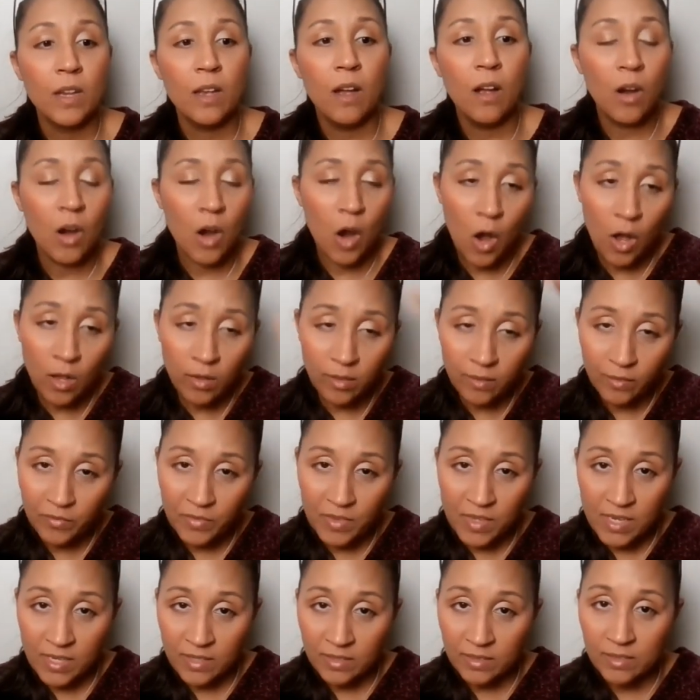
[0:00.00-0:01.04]
or all of
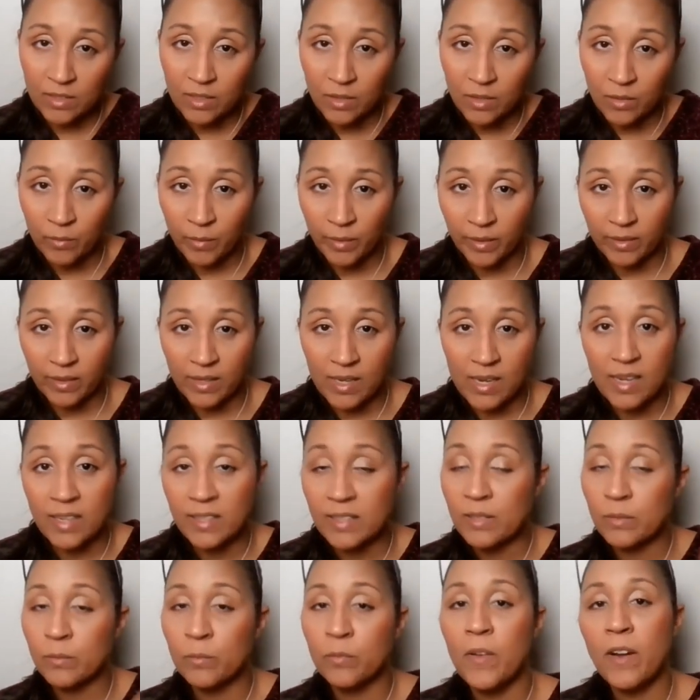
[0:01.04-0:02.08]
these, really,
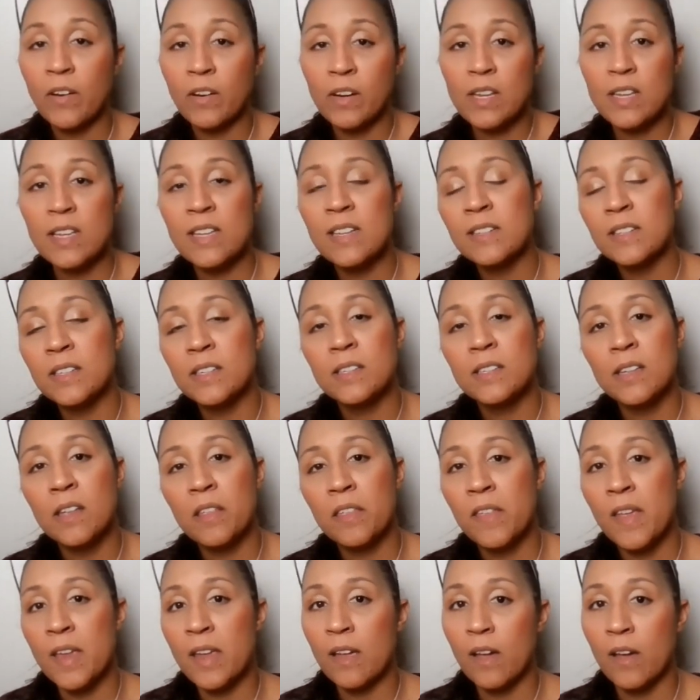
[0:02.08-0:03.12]
it's very easy to
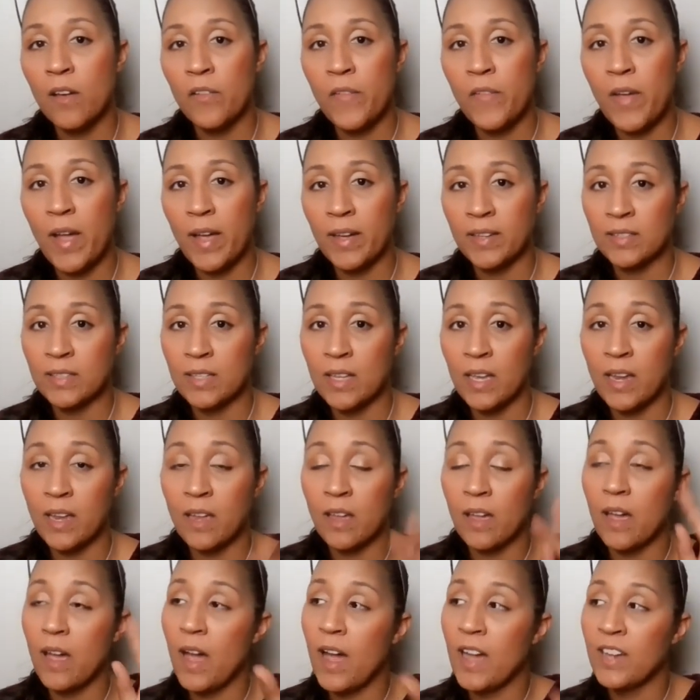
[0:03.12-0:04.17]
think of as like,
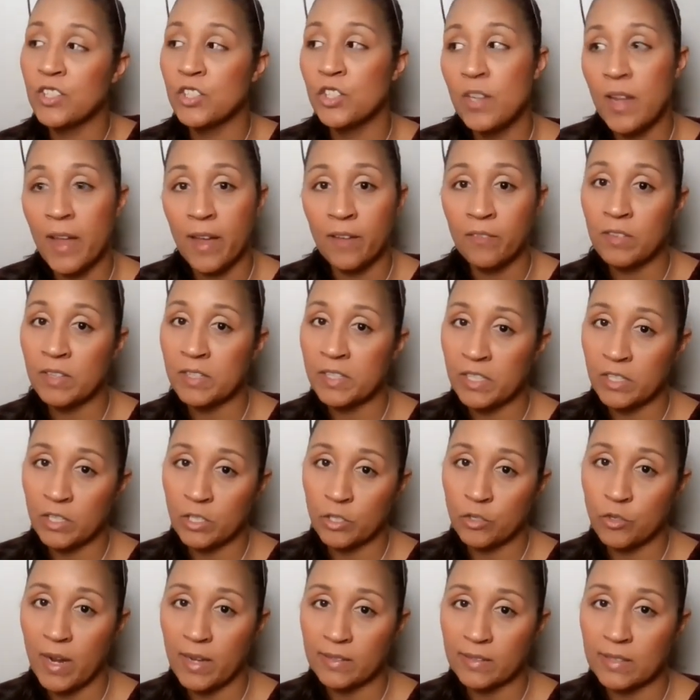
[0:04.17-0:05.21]
I should have this in a
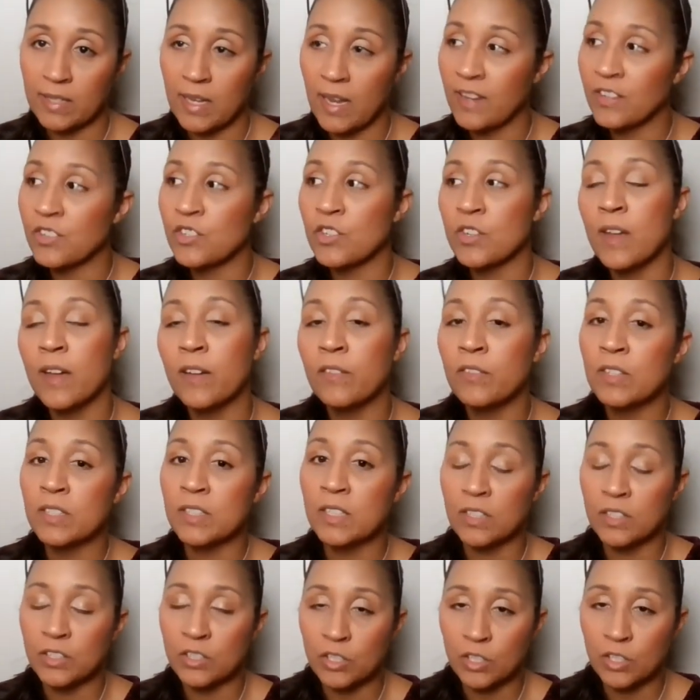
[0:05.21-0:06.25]
dress, I should have this
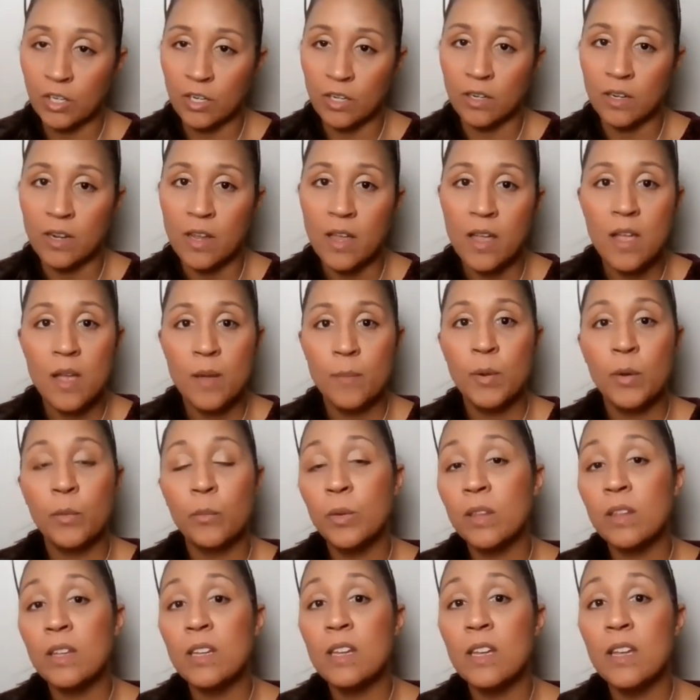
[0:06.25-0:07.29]
in a skirt, but
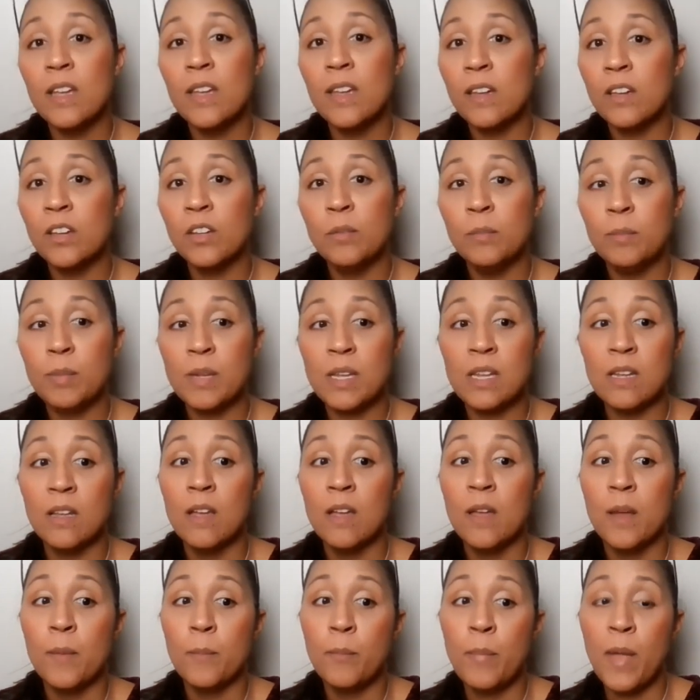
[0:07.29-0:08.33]
really it could be
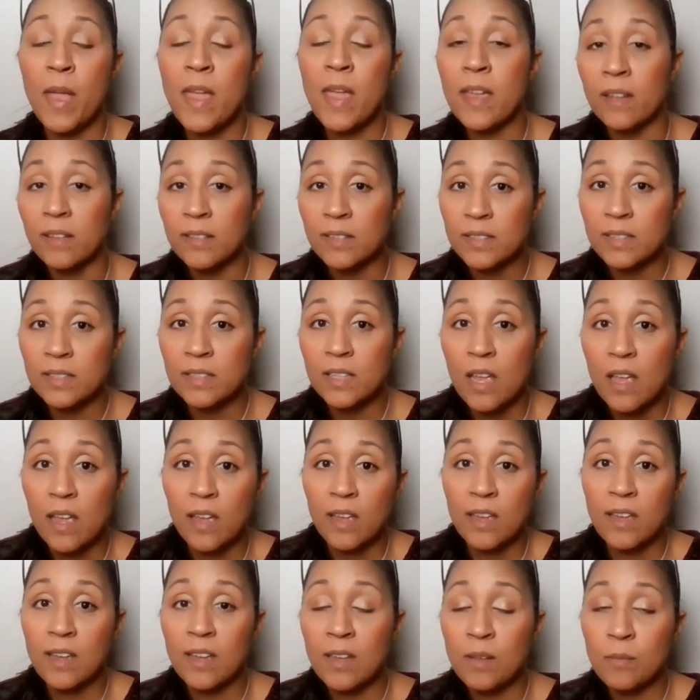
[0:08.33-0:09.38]
pants,
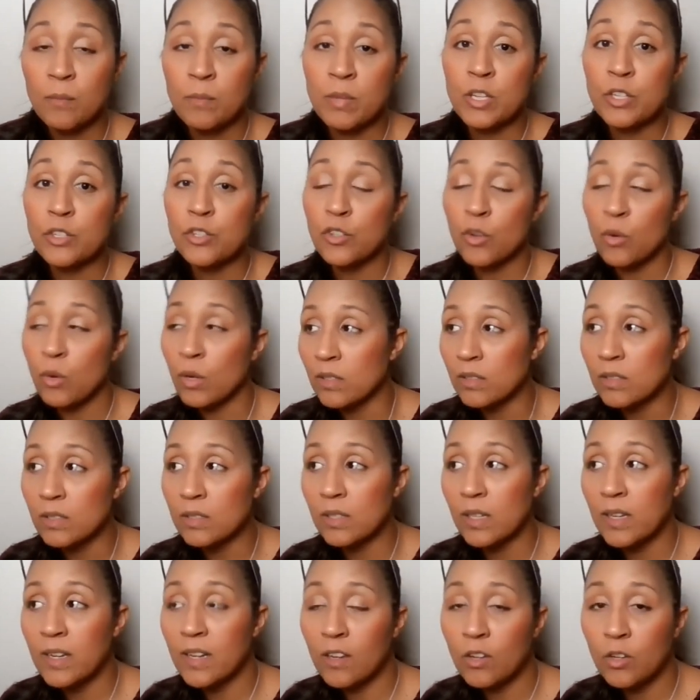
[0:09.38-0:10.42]
it can be
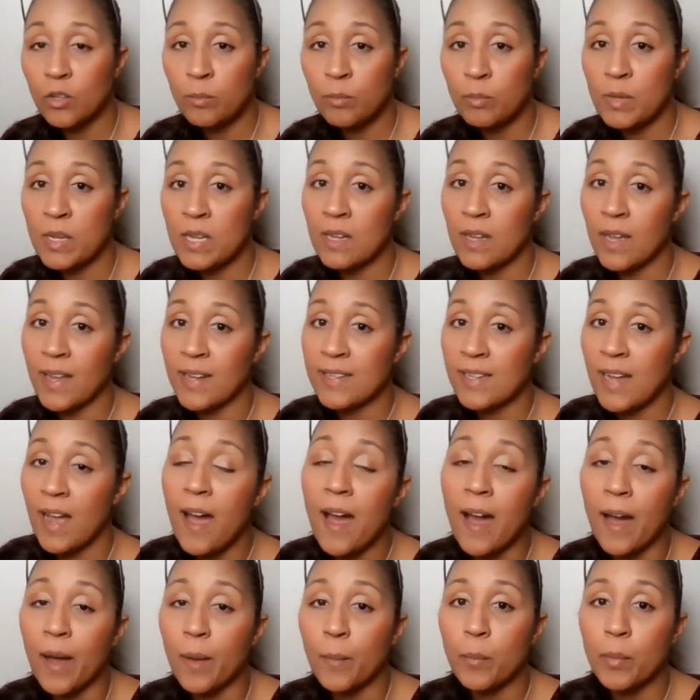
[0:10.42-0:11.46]
shorts, it could be a
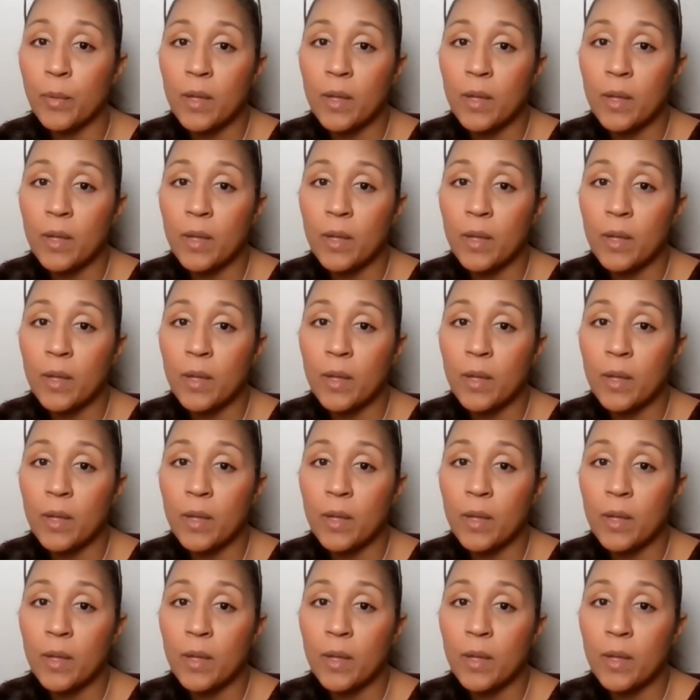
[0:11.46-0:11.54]
top.